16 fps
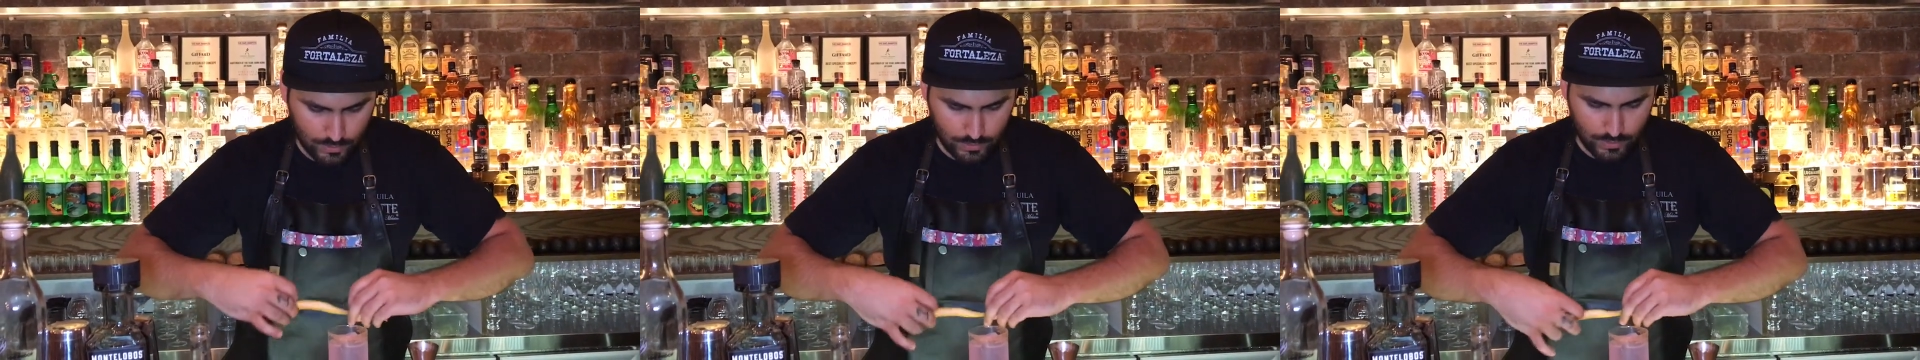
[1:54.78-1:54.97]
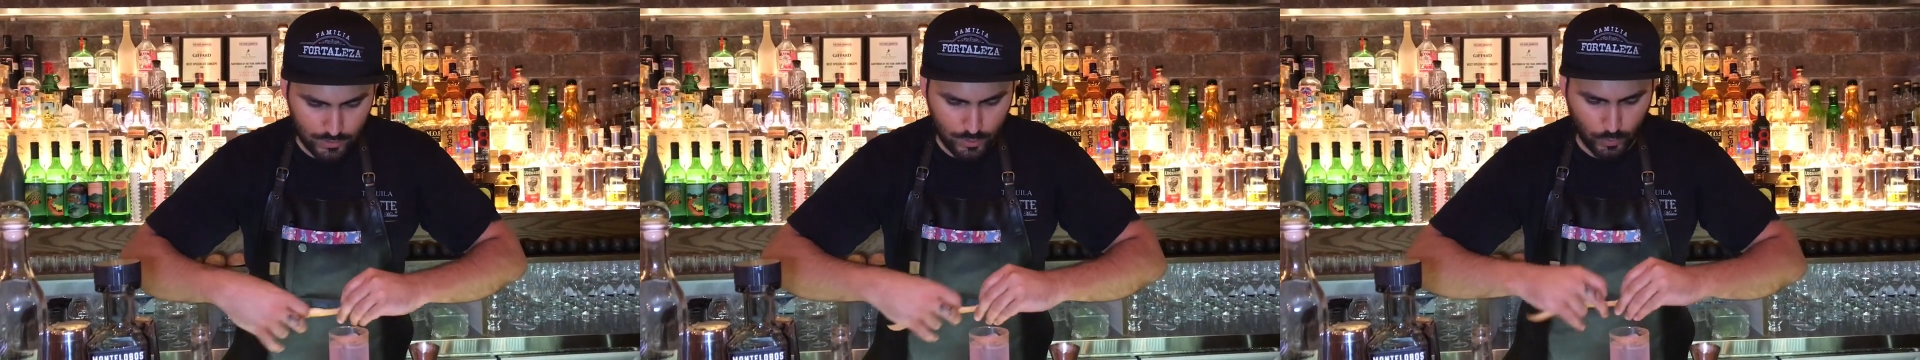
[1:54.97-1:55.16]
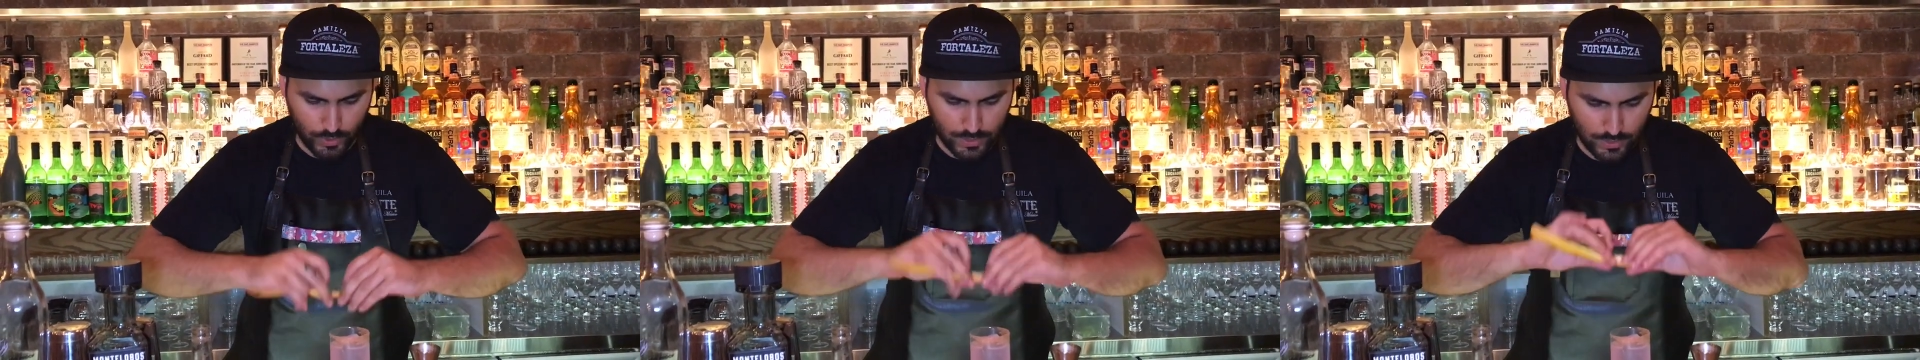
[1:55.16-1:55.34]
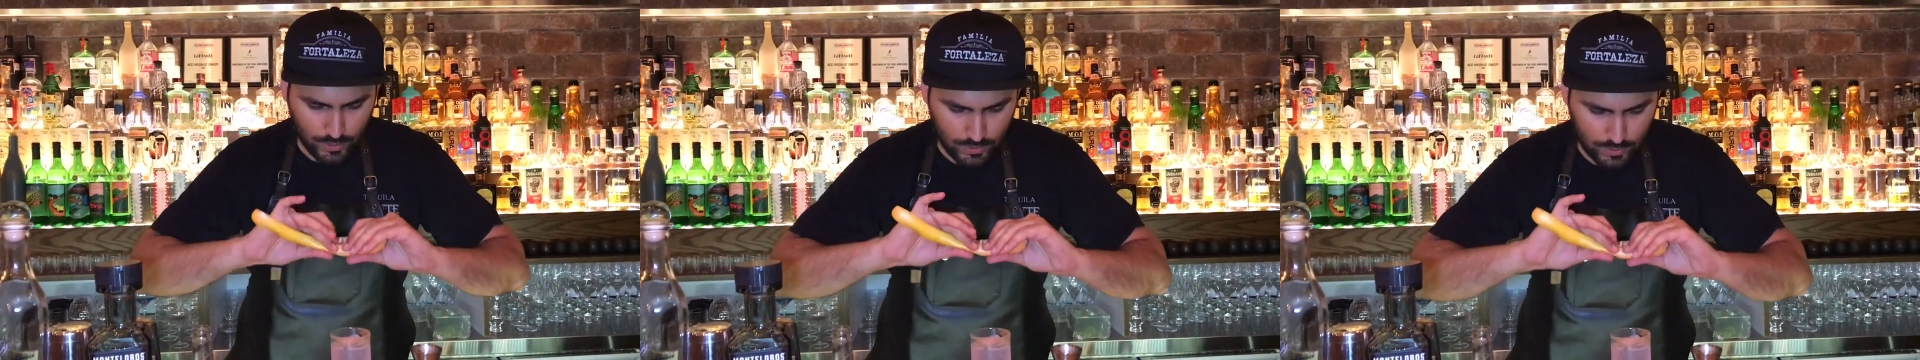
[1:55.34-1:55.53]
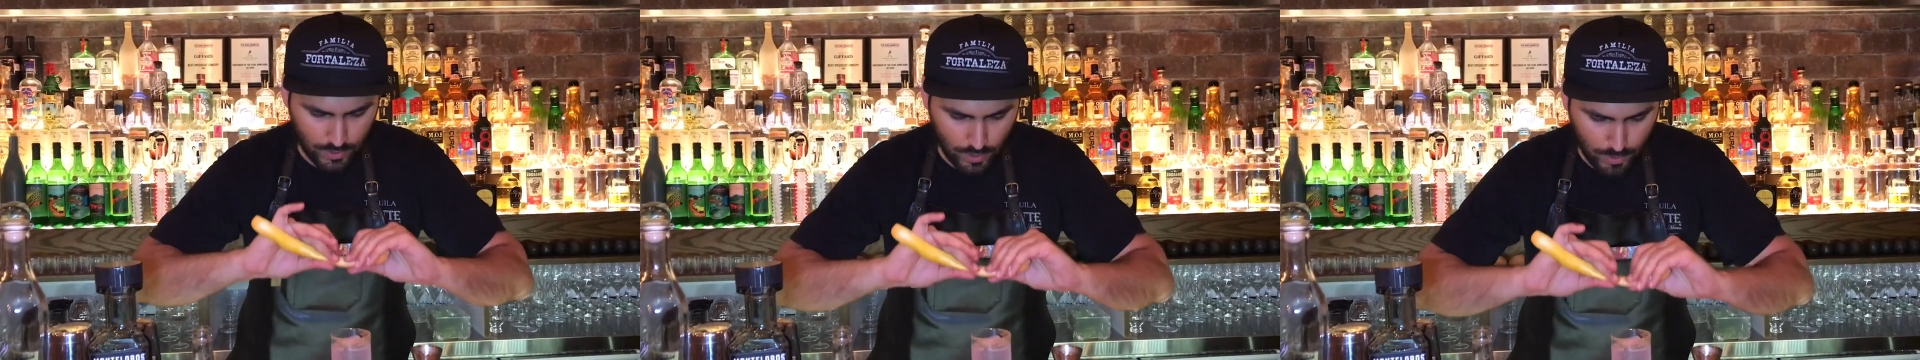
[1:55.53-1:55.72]
Just twist
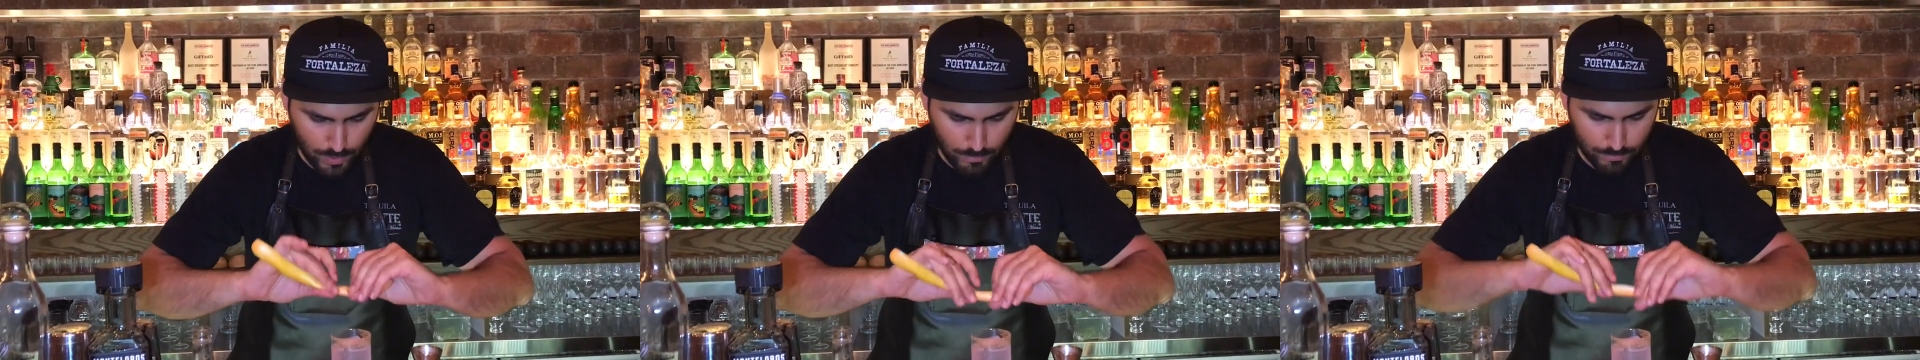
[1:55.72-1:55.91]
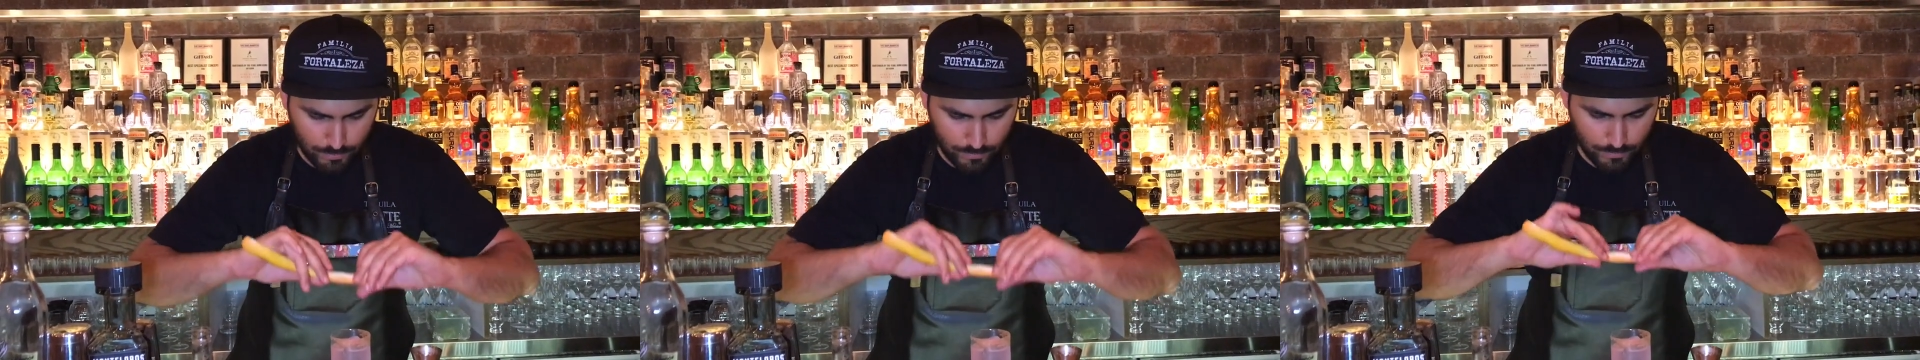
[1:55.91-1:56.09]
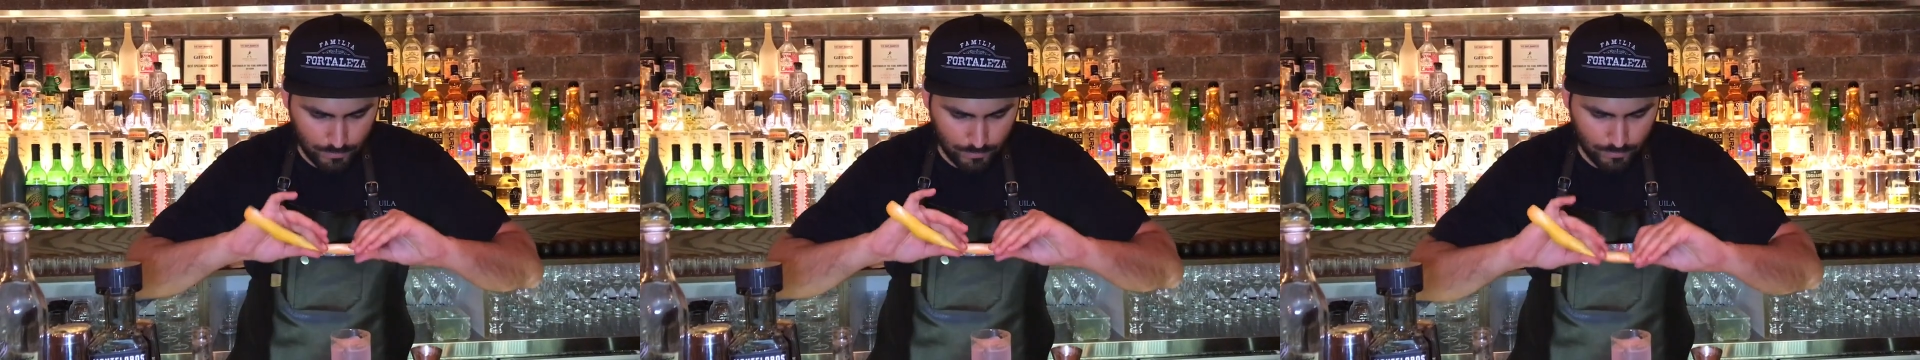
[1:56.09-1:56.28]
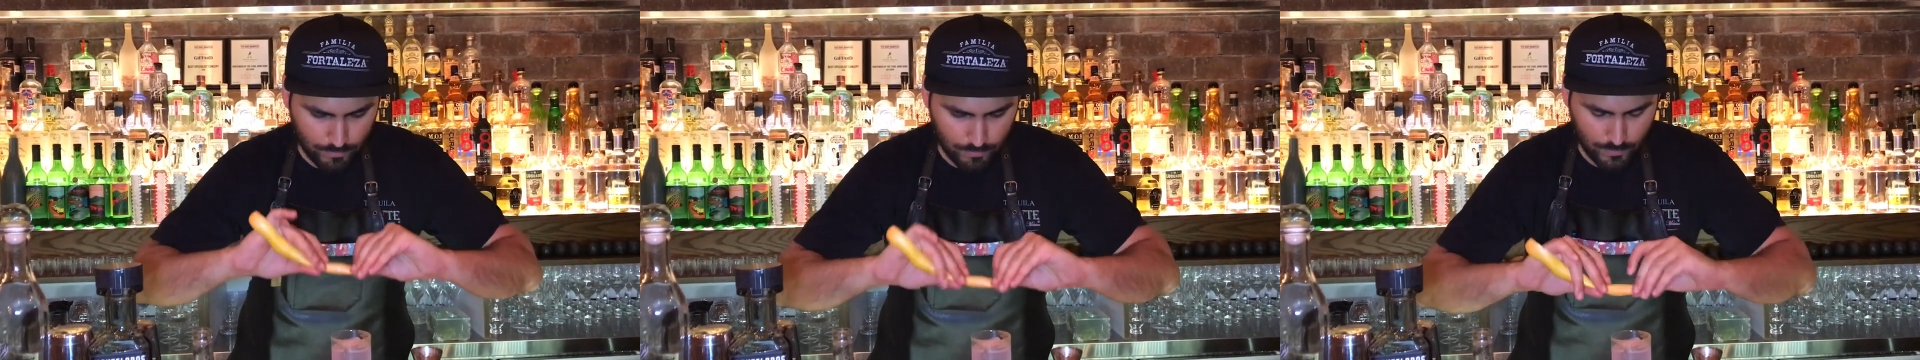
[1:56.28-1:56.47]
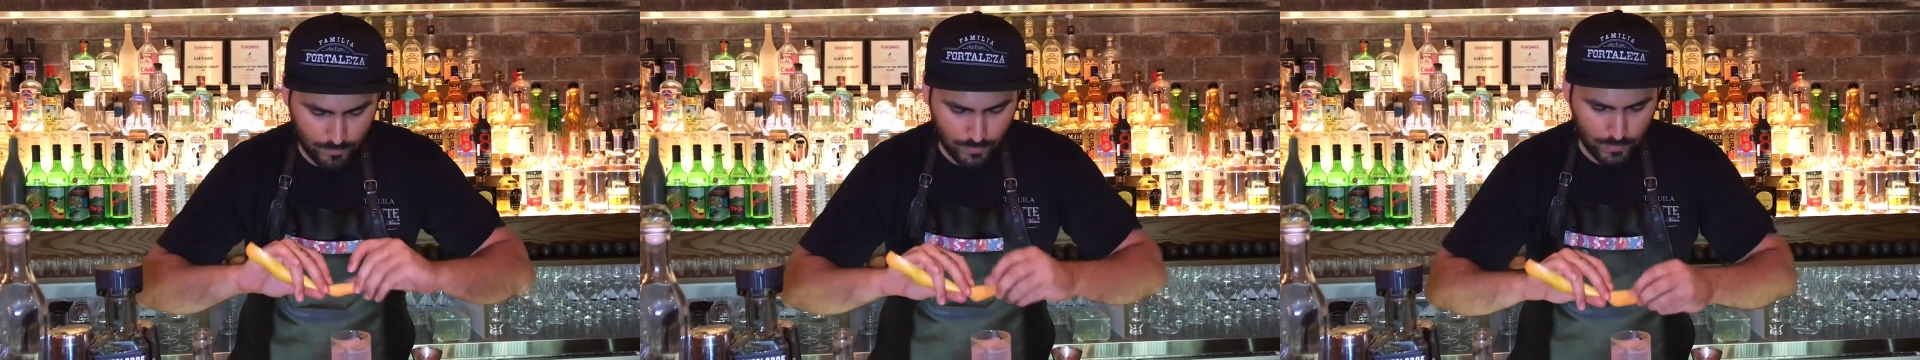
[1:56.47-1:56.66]
on top.
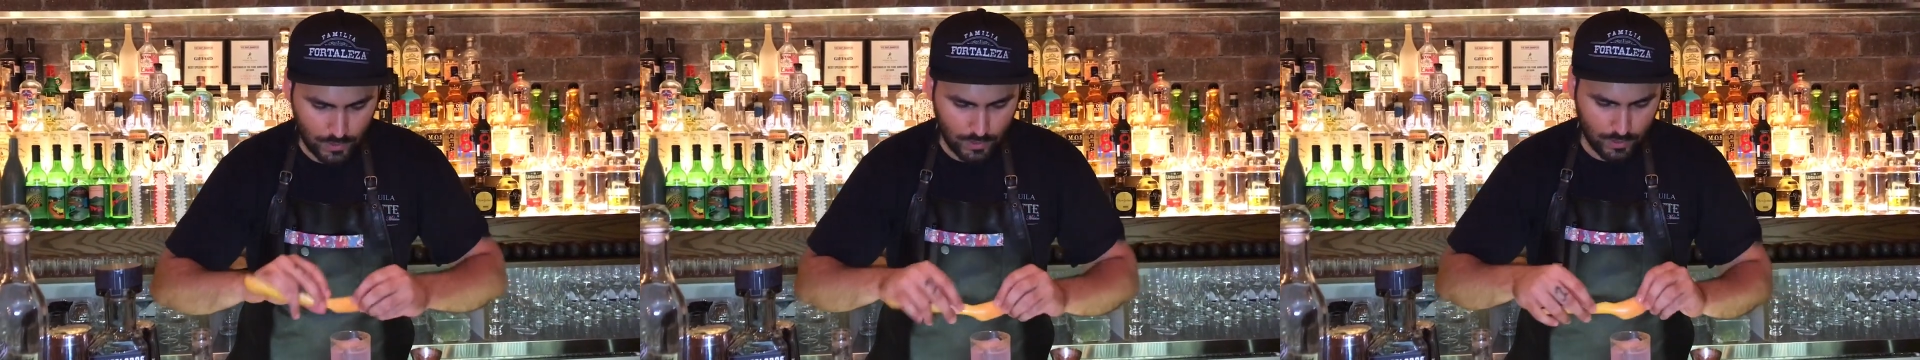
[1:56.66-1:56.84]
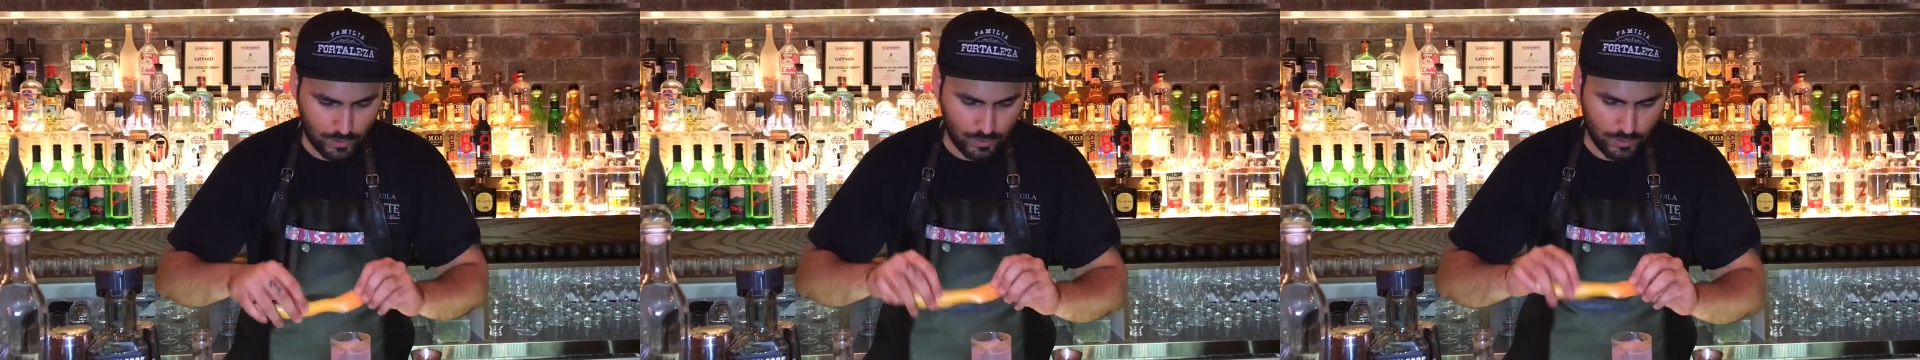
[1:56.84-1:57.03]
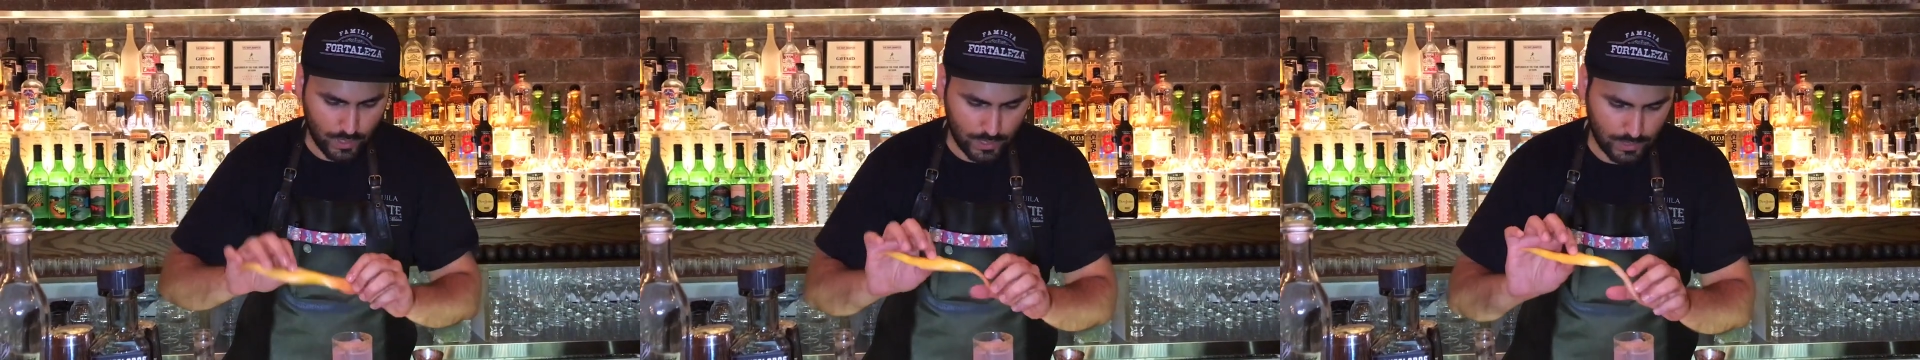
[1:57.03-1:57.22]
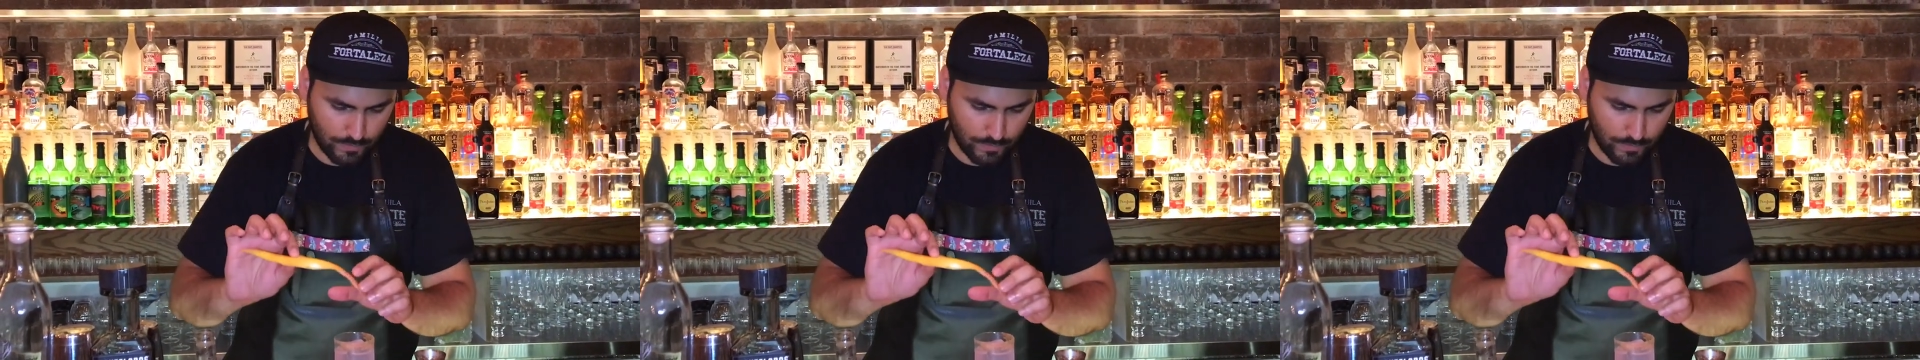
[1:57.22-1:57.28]
So